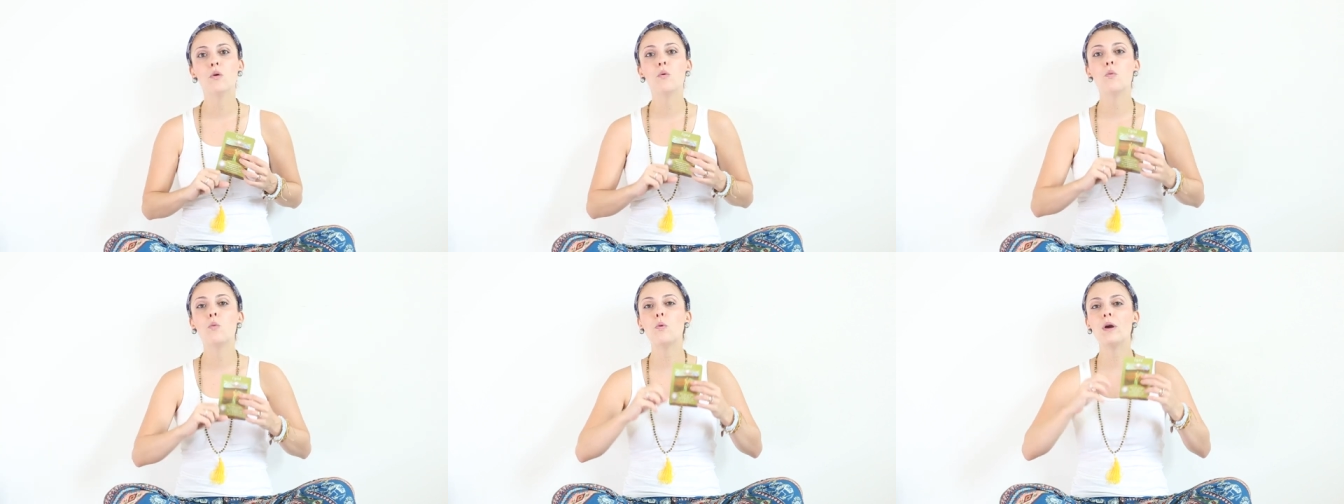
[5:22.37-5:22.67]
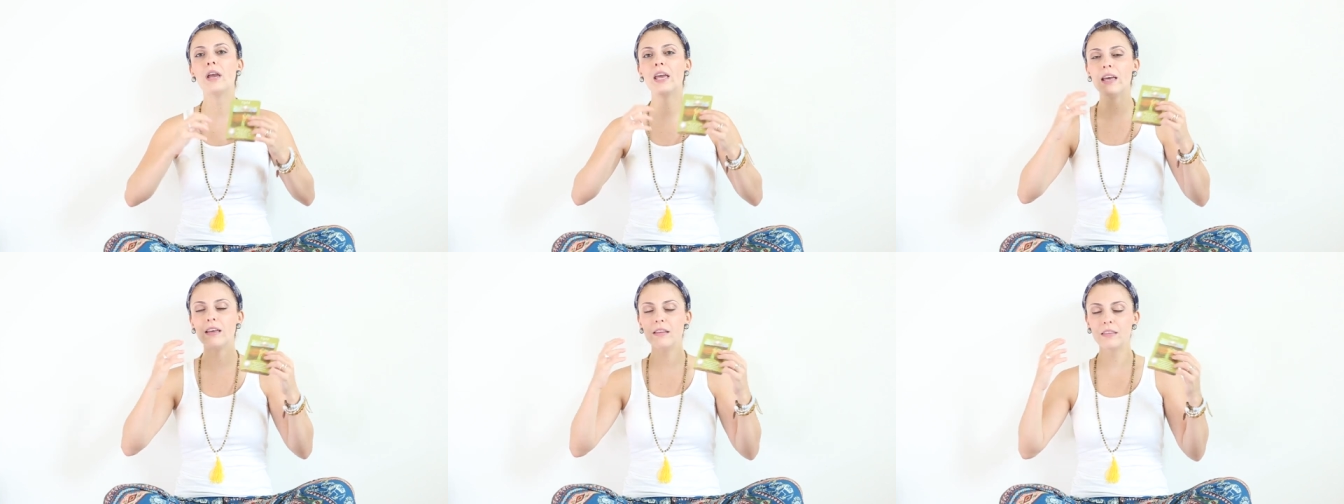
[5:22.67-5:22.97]

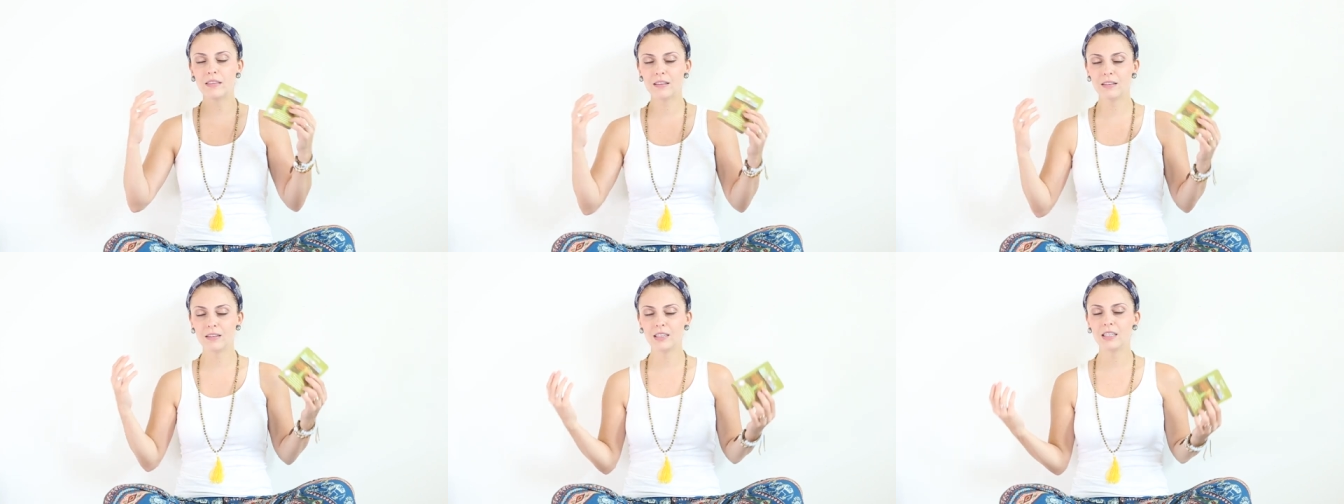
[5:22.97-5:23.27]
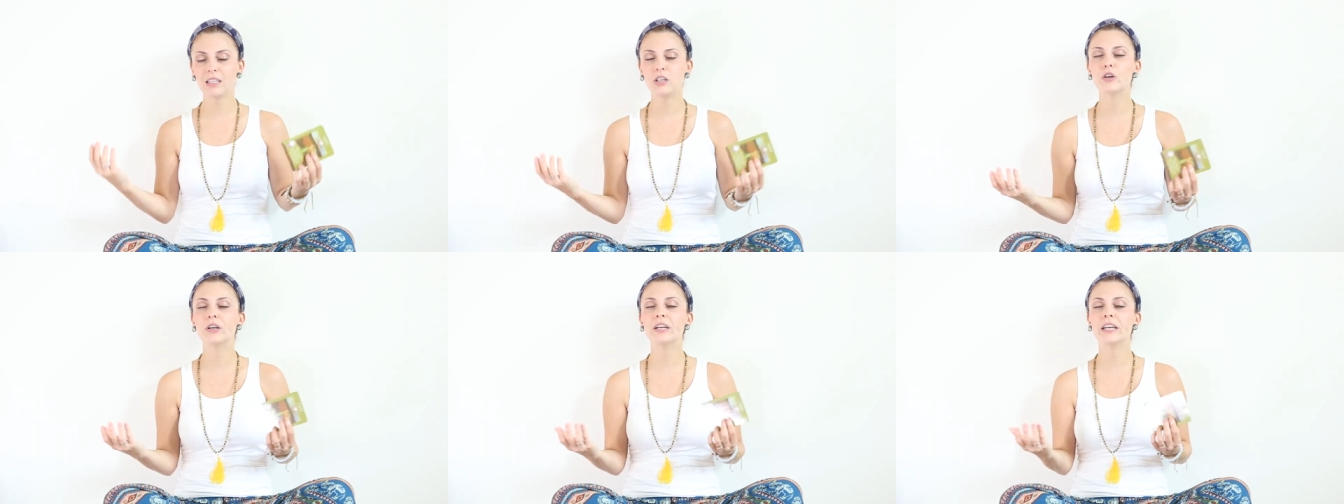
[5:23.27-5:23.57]
with
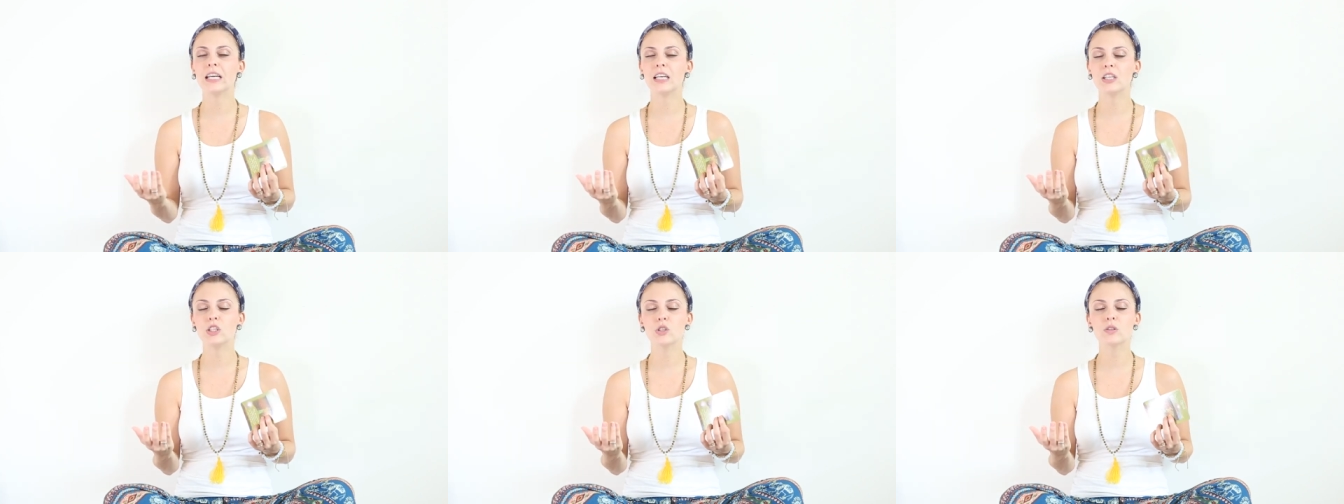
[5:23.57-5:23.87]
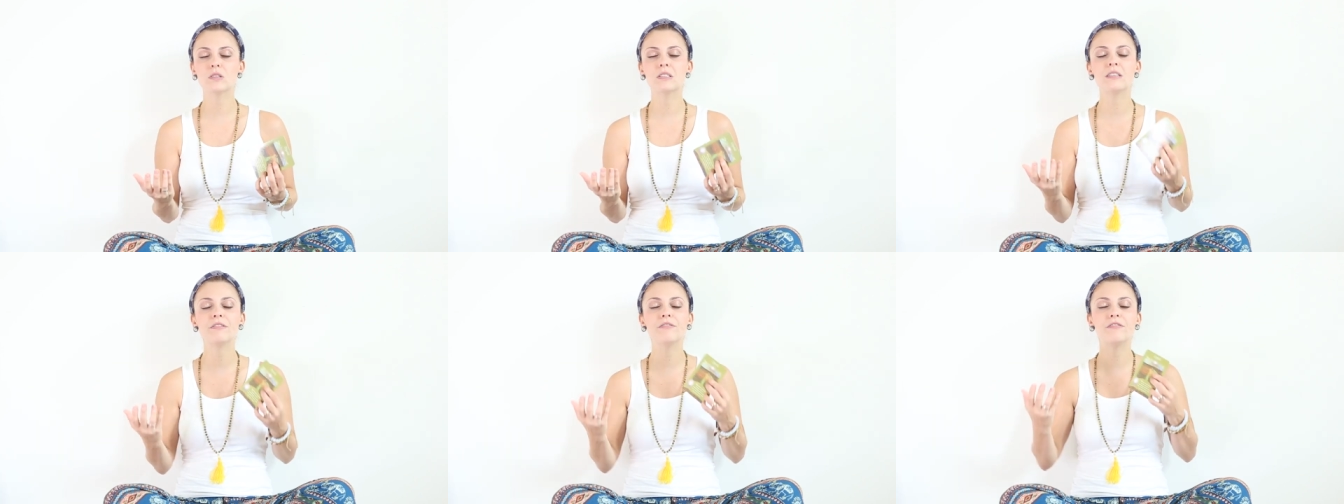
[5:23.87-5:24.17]
your
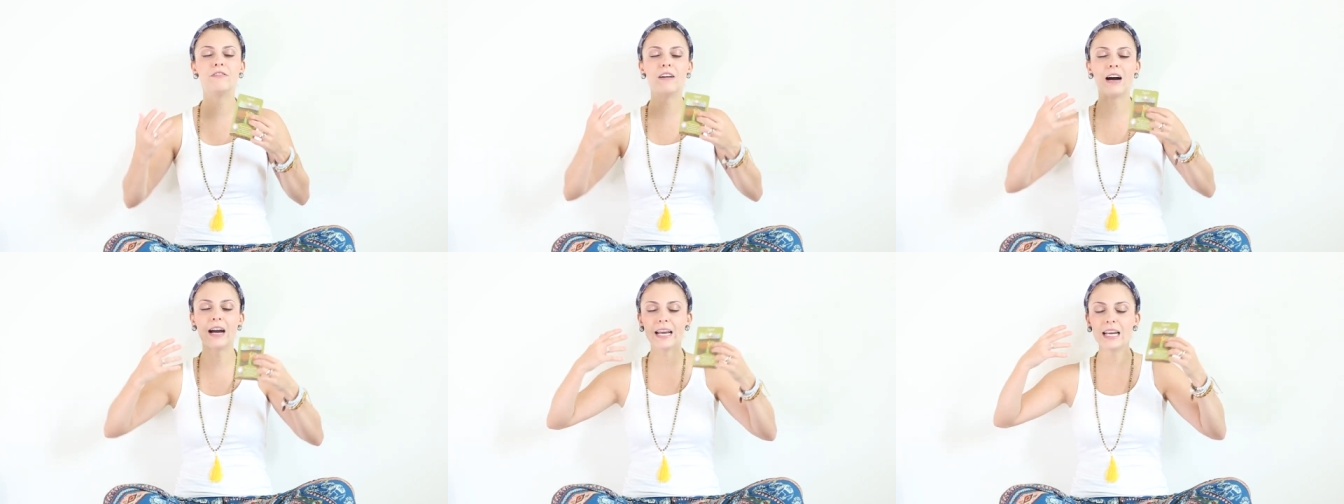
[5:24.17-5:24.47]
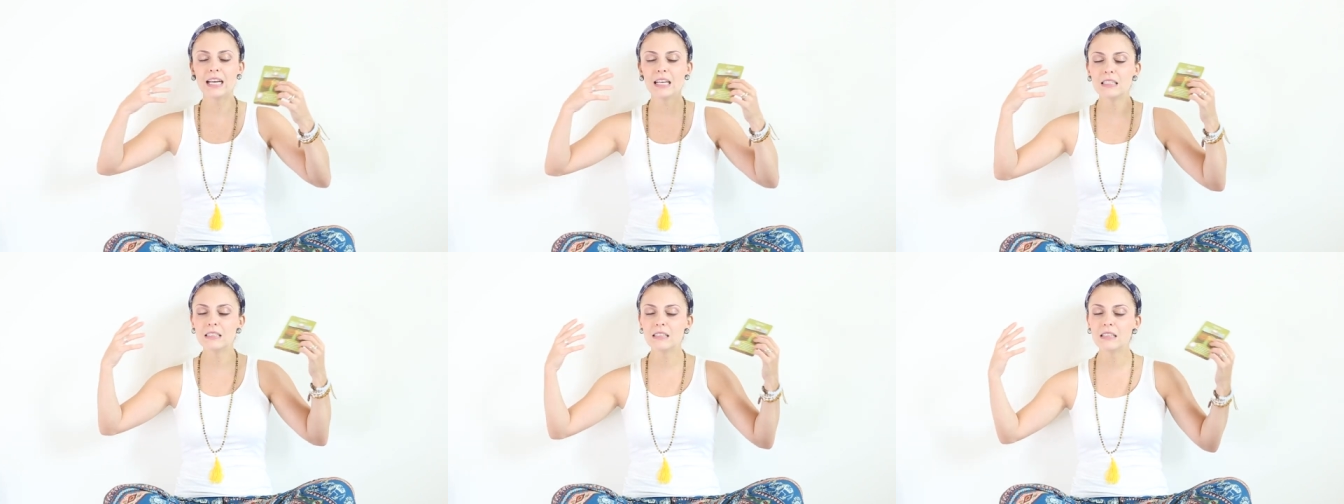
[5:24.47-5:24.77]
angels,
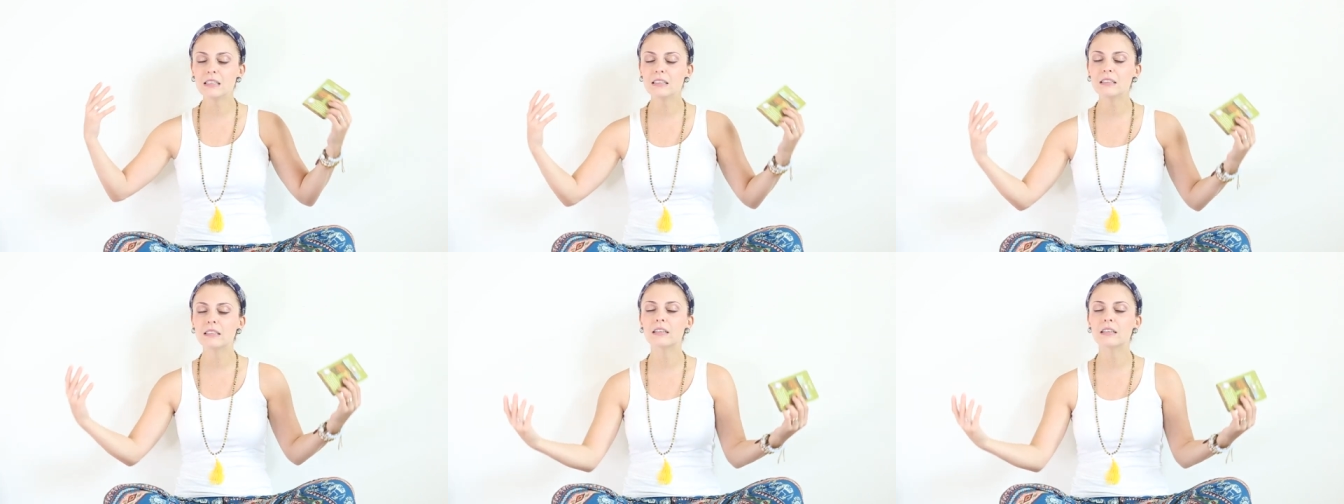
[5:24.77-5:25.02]
inviting